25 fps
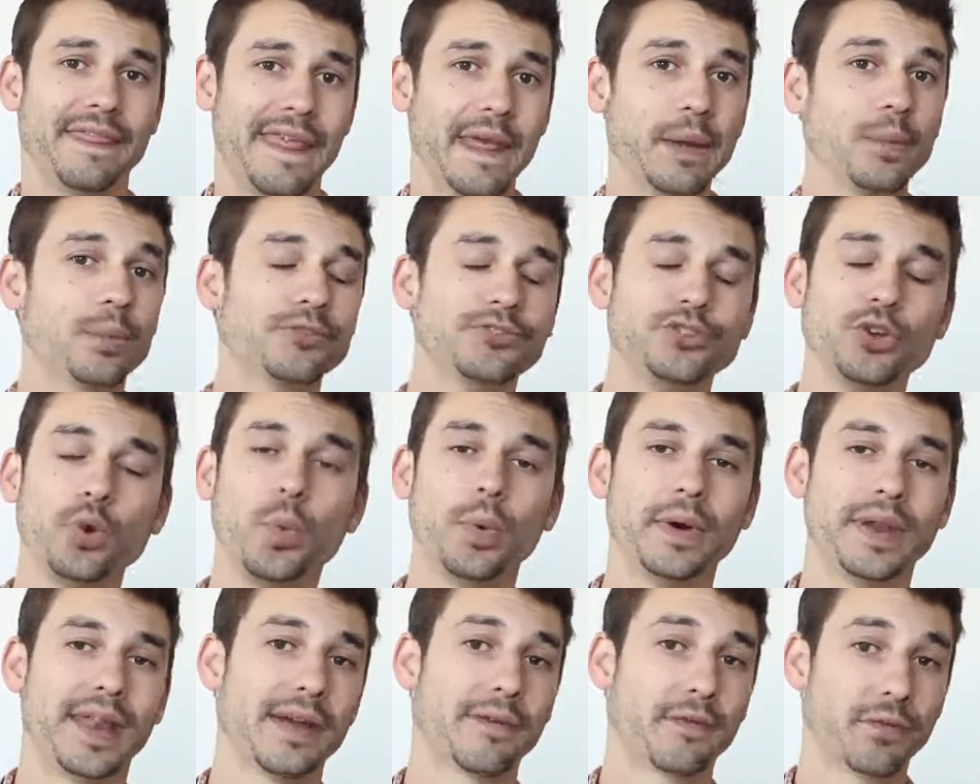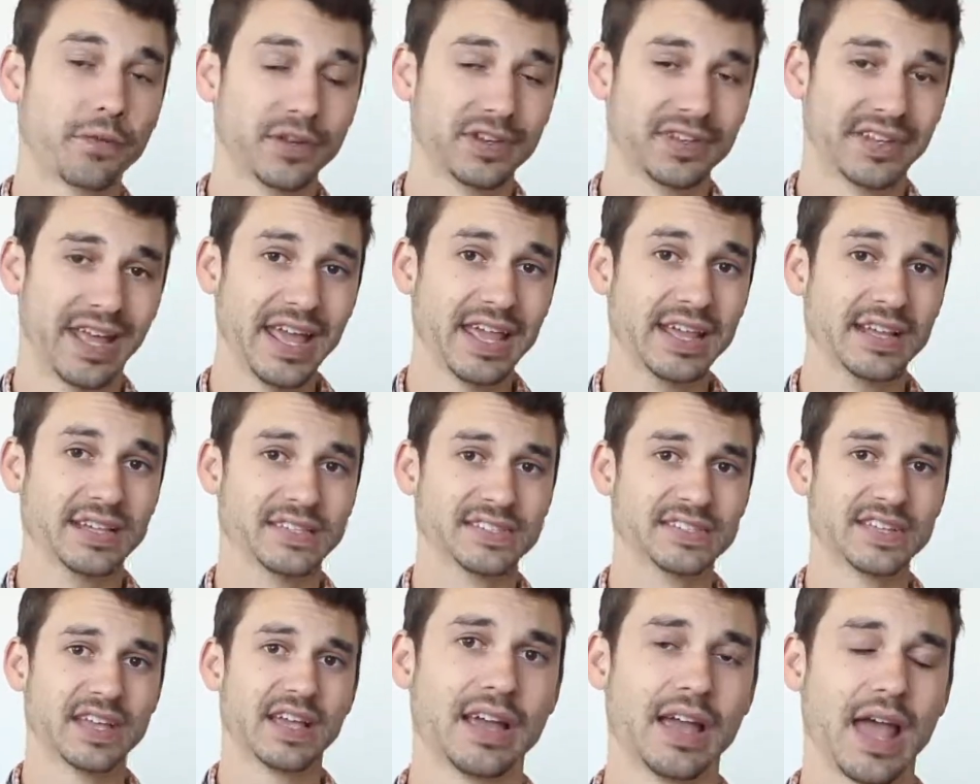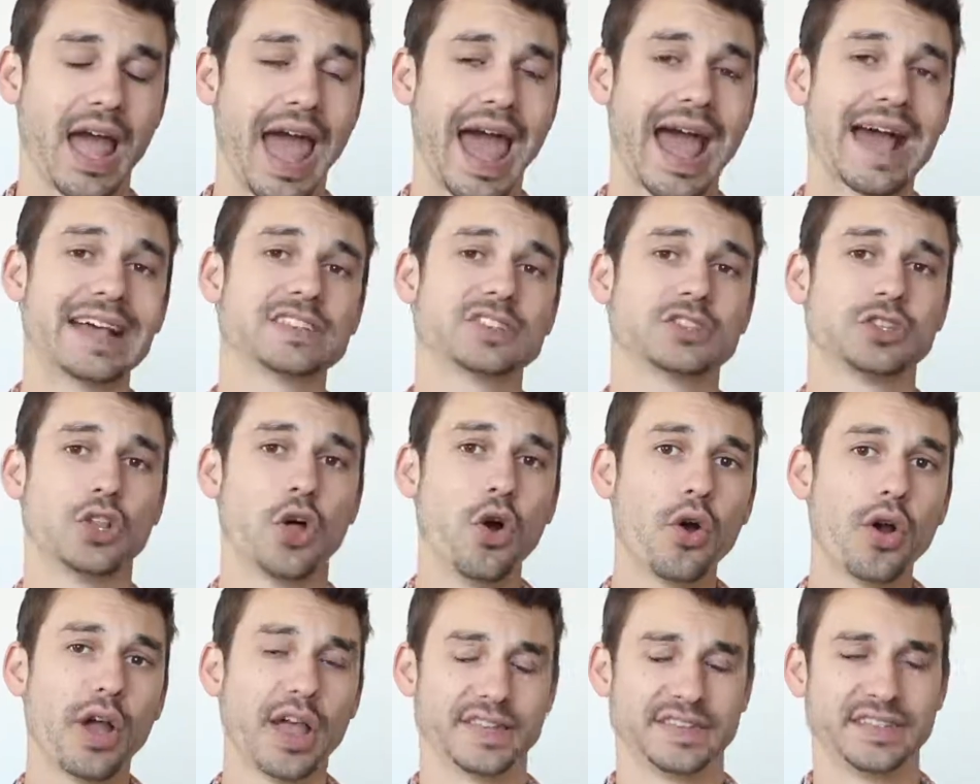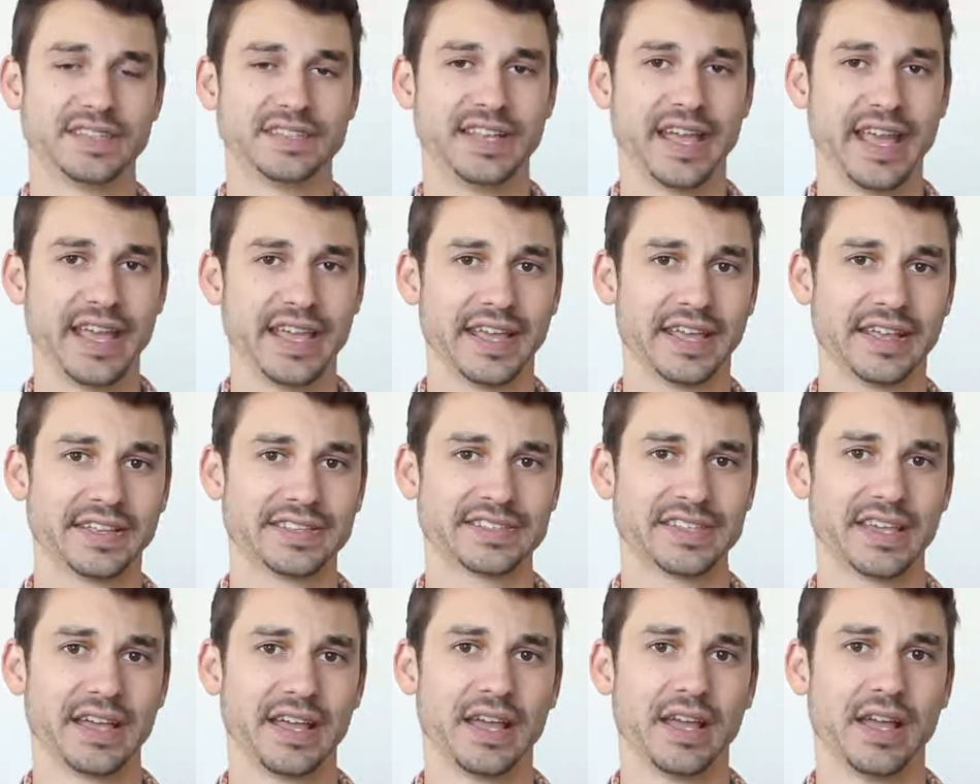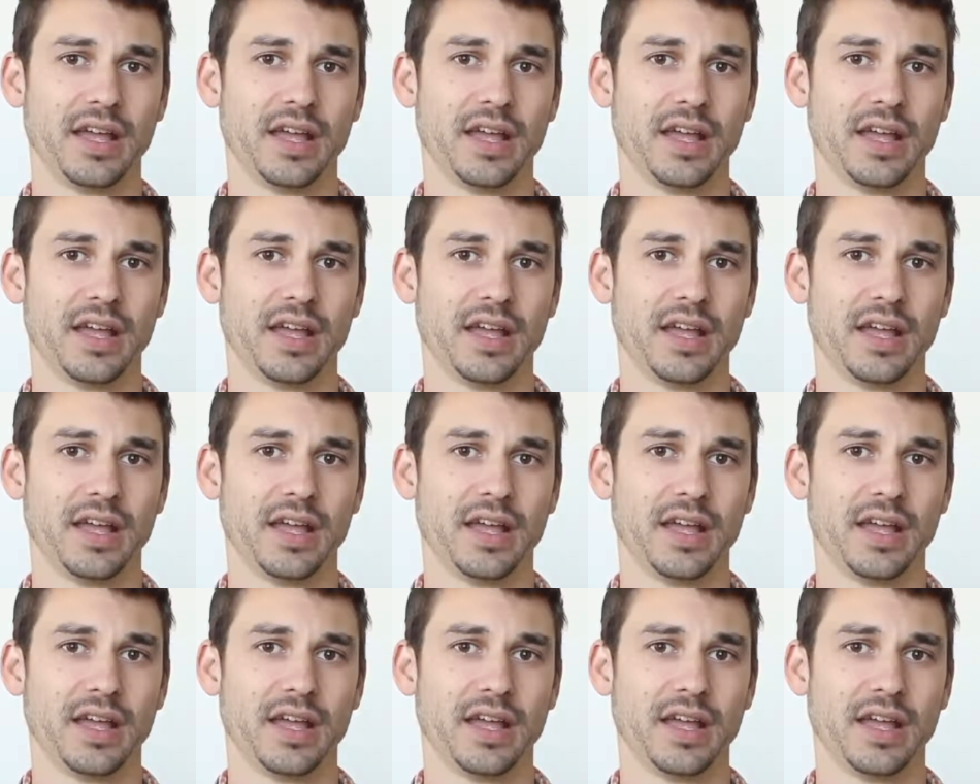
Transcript: they will do whatever it takes as long as it takes.